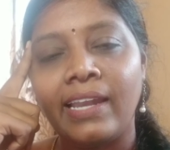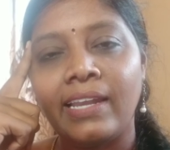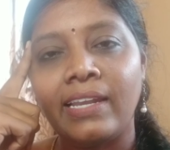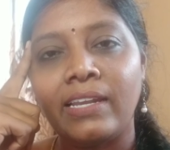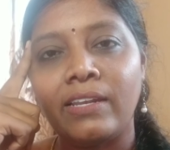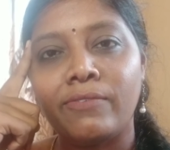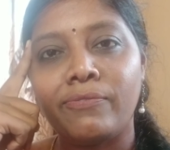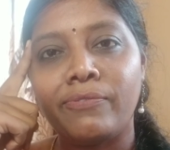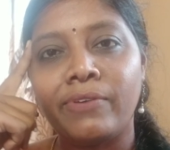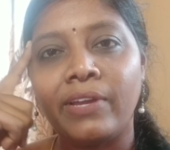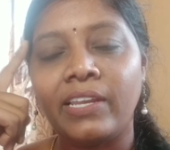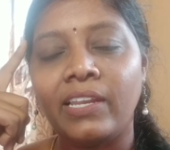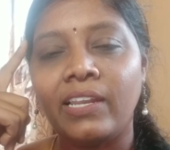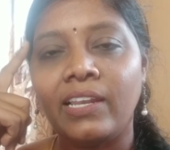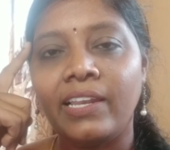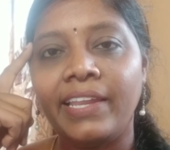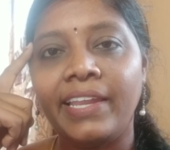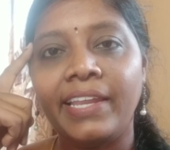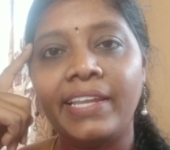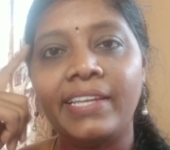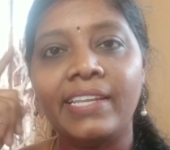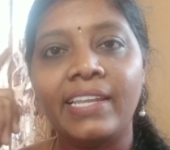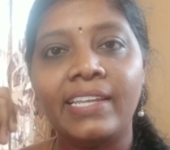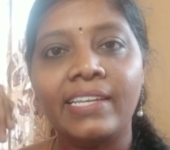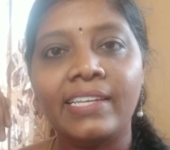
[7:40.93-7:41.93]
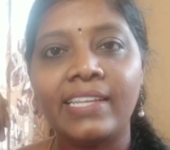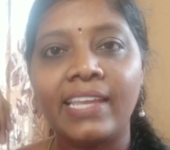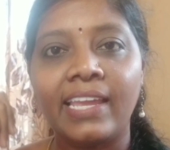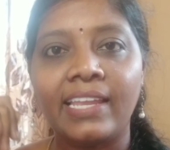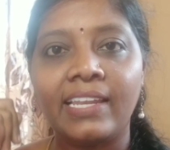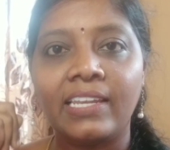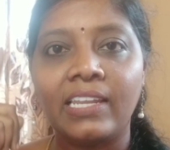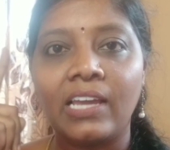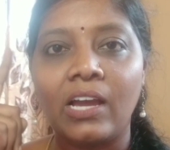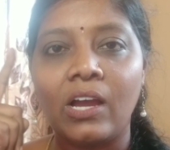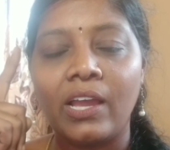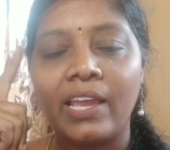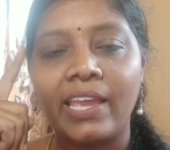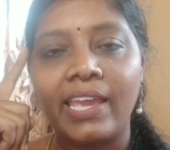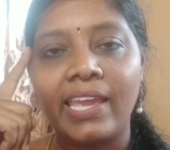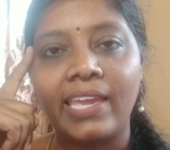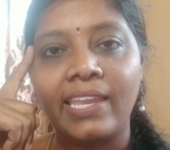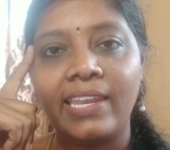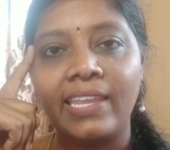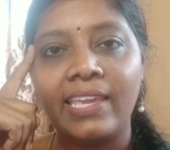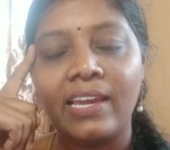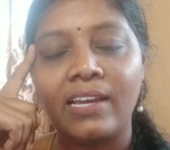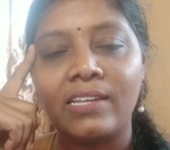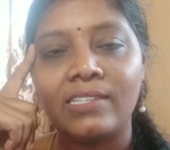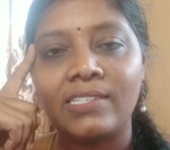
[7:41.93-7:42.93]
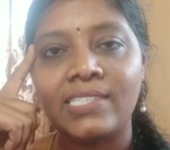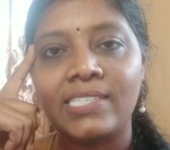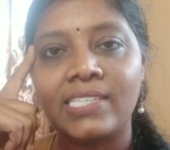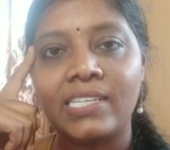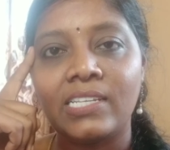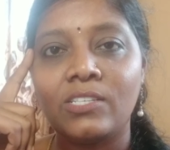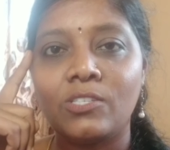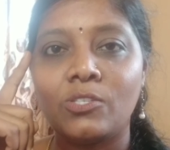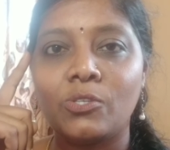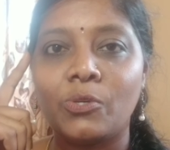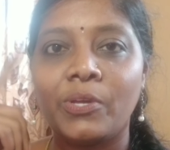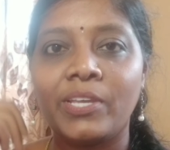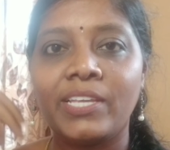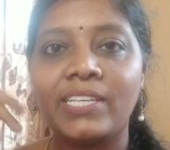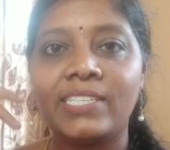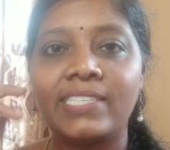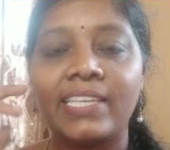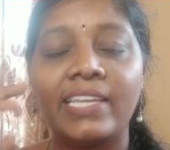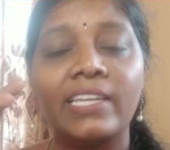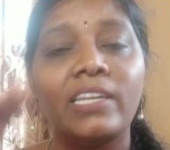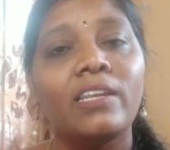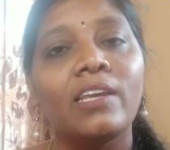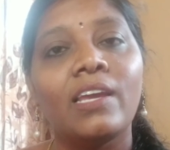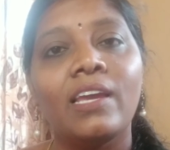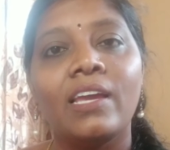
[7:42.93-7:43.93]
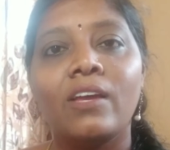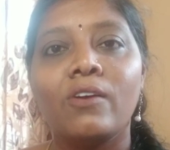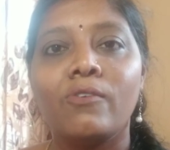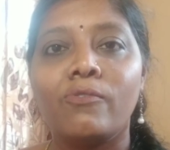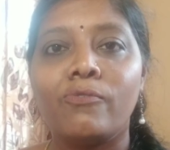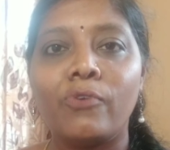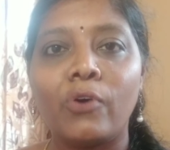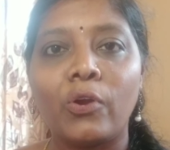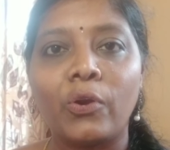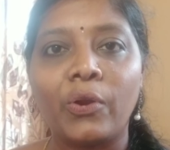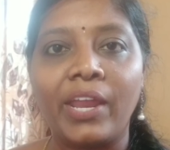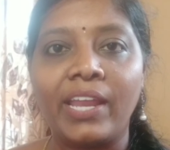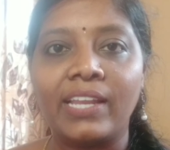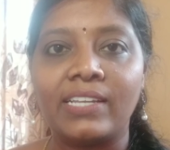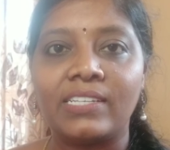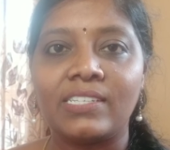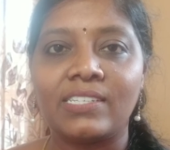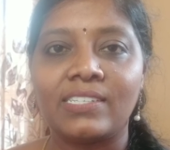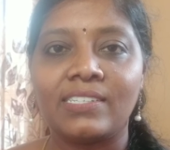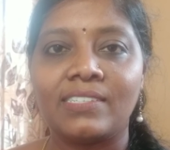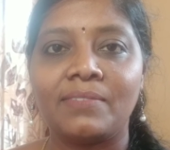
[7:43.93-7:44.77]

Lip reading: and finally he didn't get any answer, so he said, forget.